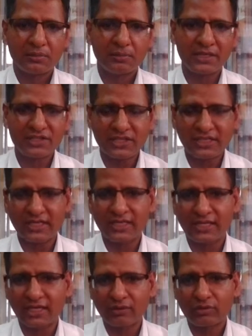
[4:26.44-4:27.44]

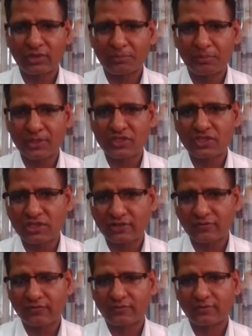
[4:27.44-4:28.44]
Basically, on the basis of
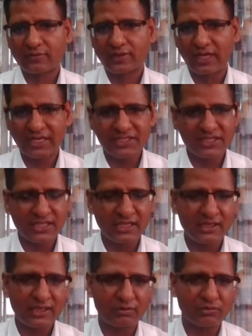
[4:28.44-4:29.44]

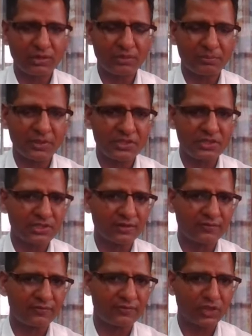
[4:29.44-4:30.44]
skill, on the basis
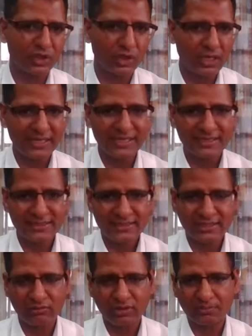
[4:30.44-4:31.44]
of knowledge,
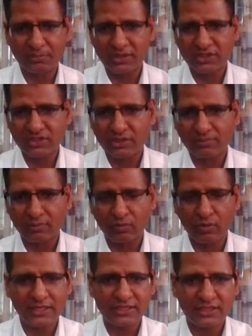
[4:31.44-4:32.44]
on the basis of
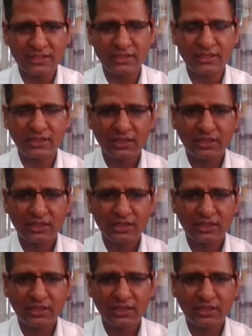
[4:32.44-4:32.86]
quality,